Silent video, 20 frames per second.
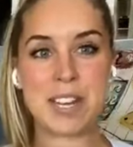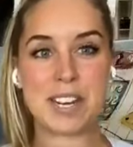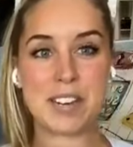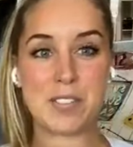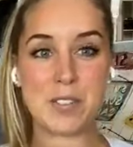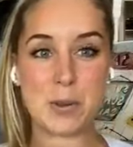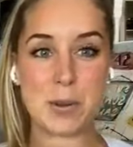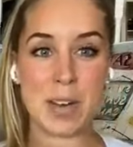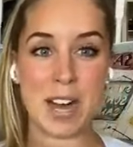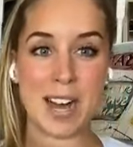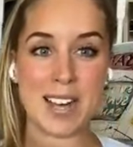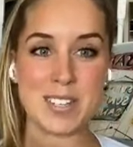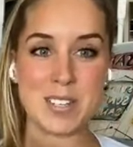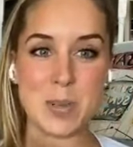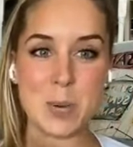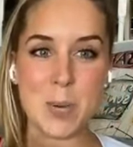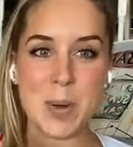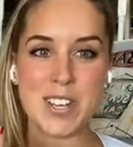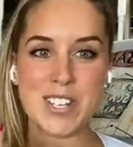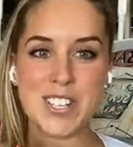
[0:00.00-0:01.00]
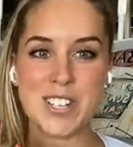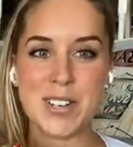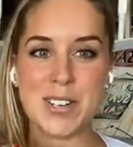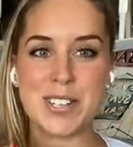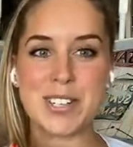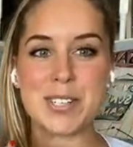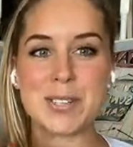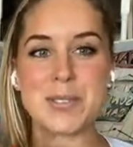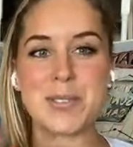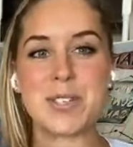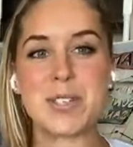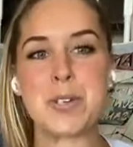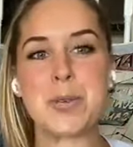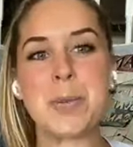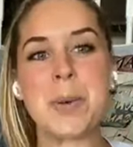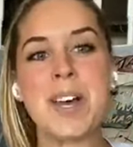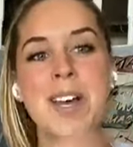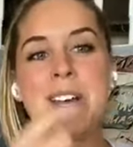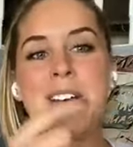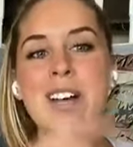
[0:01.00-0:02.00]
And if you guys are watching on YouTube,